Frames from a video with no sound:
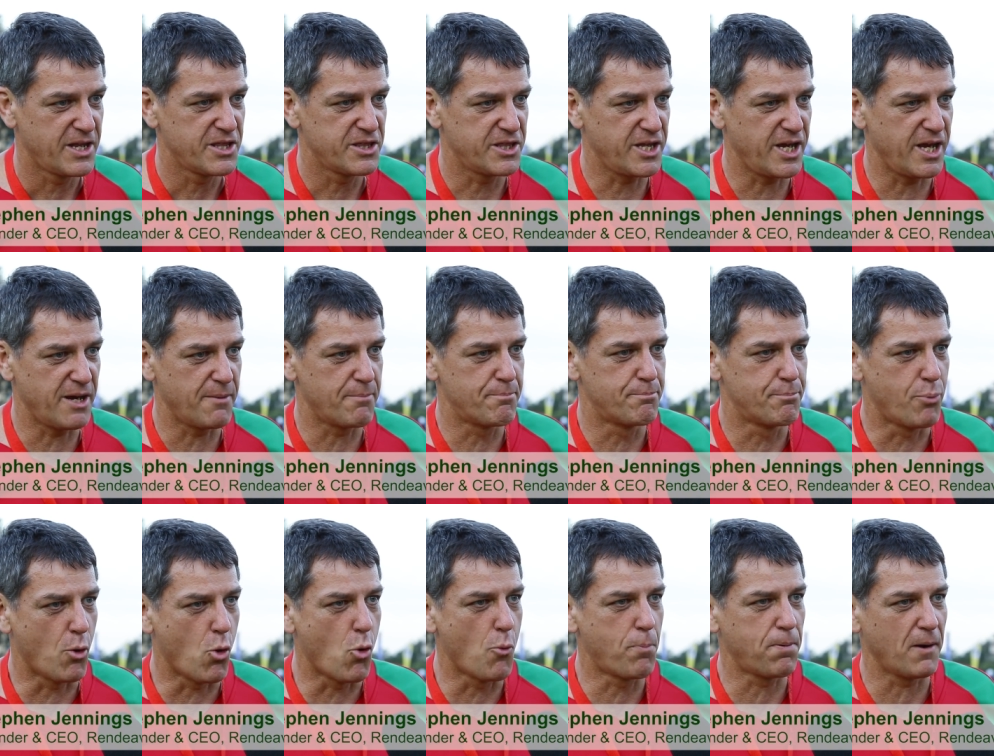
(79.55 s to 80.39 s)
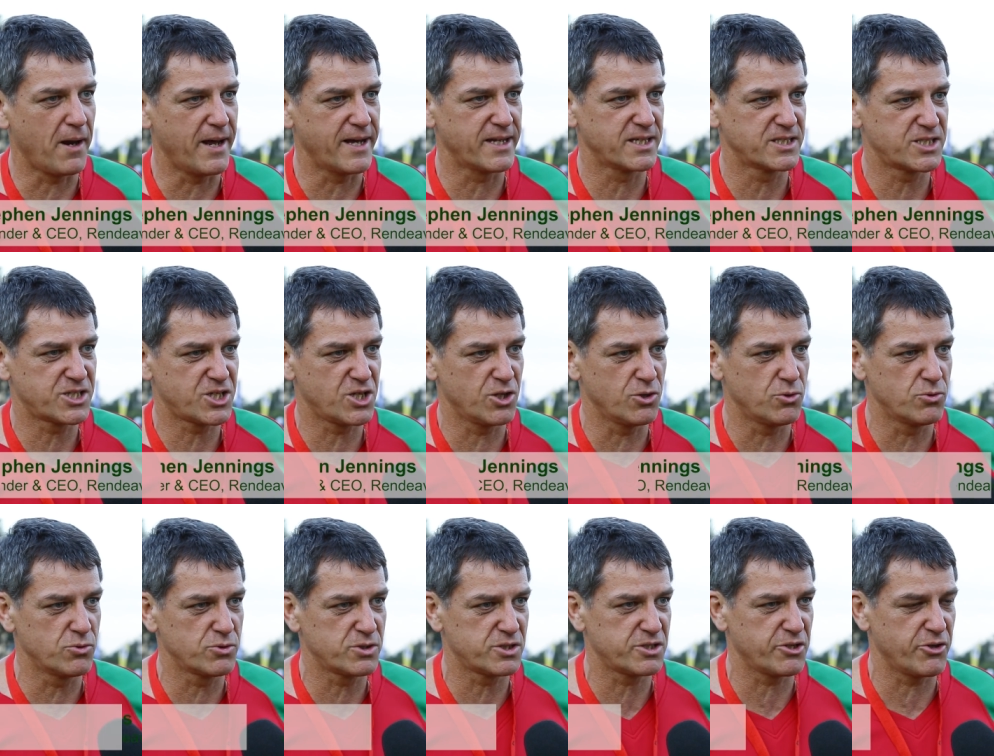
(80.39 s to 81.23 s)
Their ball playing
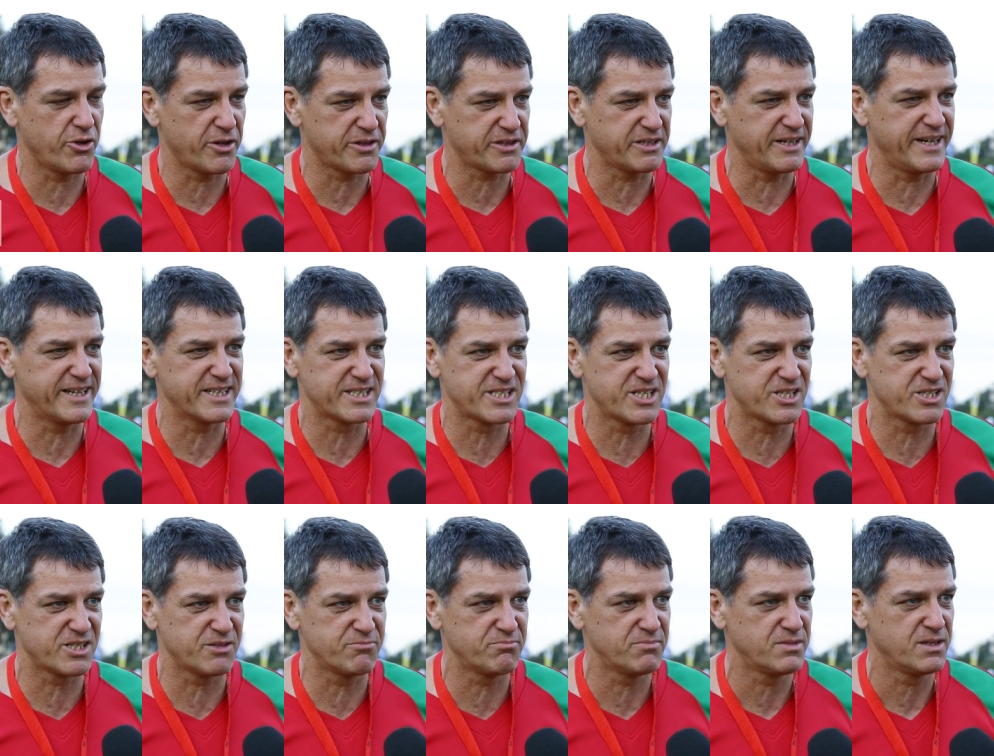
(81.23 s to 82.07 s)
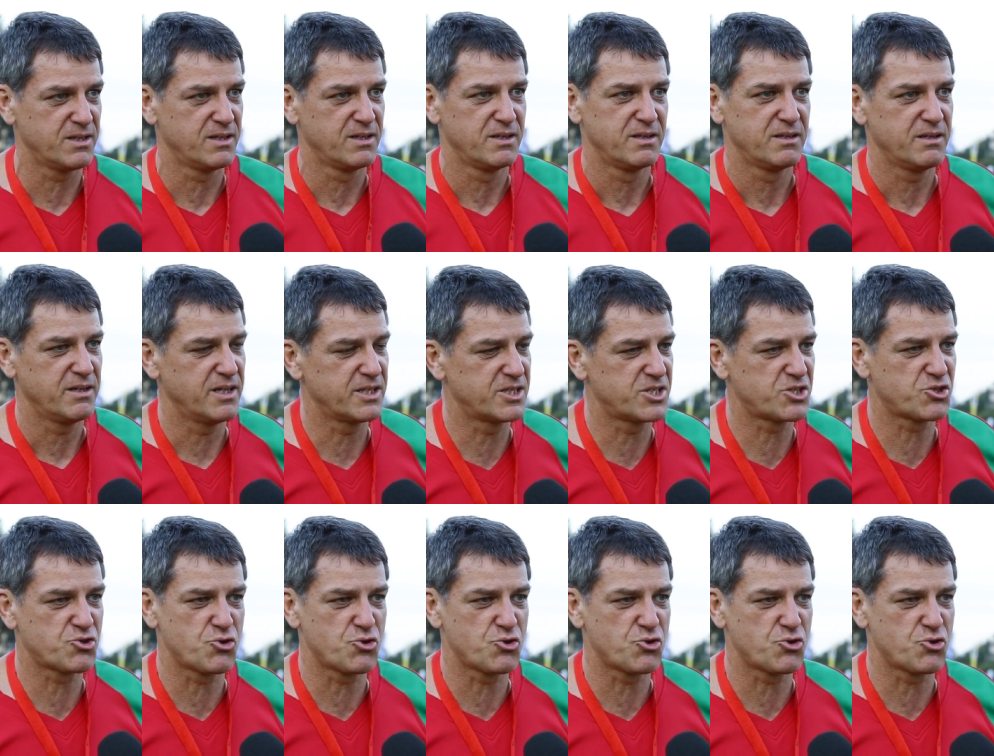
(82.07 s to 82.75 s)
skills, their athleticism, it's